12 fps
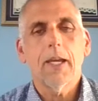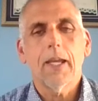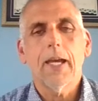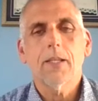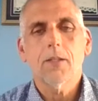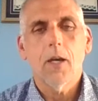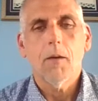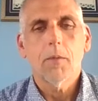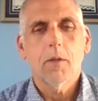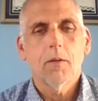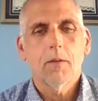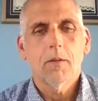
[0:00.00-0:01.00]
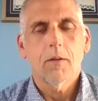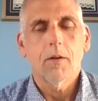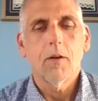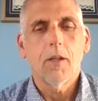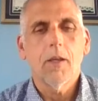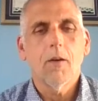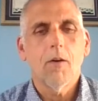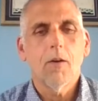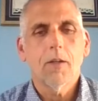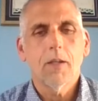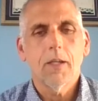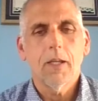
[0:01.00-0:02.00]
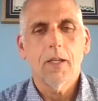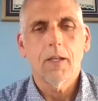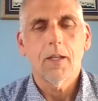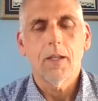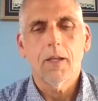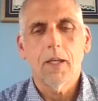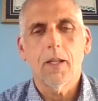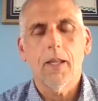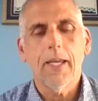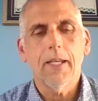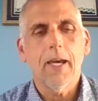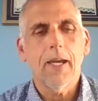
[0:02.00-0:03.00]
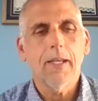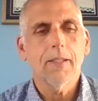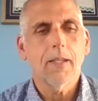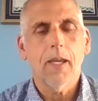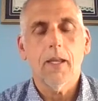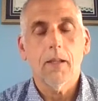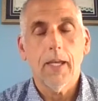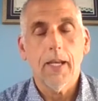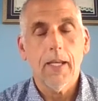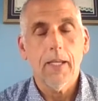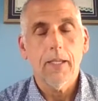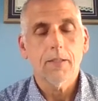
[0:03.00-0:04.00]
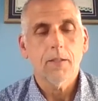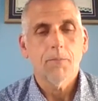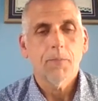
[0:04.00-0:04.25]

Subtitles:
got stopped early on in the late 80s.